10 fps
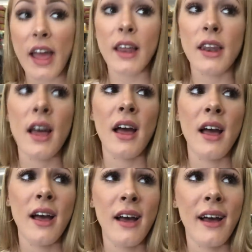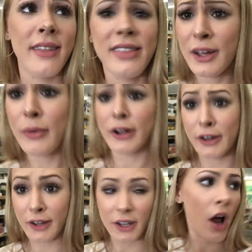And I think we're
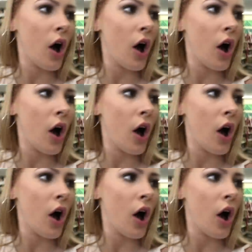good.